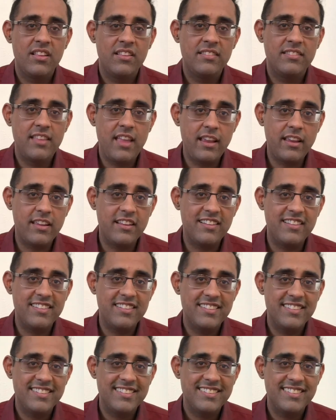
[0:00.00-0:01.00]
Second,
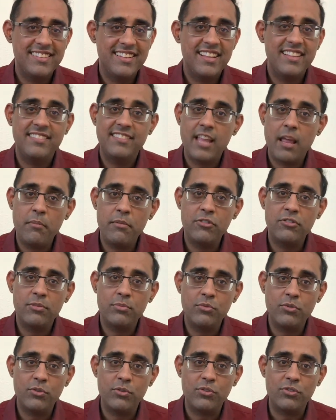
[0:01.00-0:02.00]
establish some
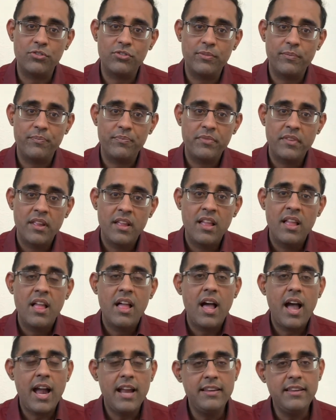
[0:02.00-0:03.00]
rules.
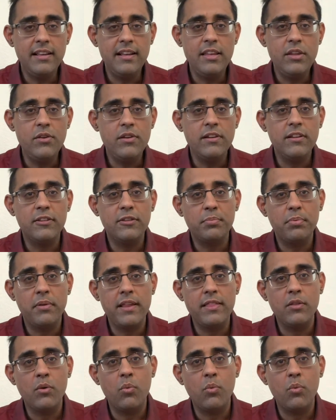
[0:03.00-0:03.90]
Ideally, you can explain the